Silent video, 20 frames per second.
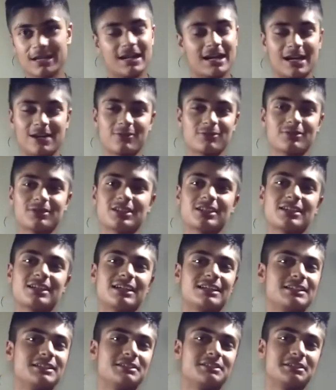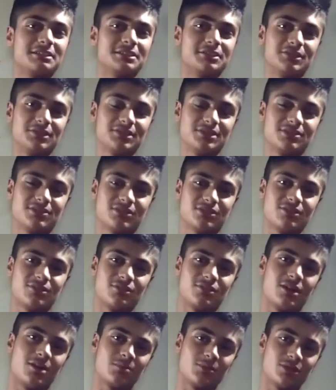I don't think I did it good,
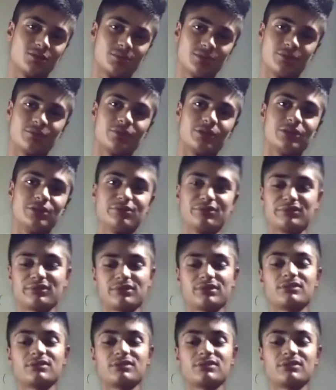so I'm going to be redoing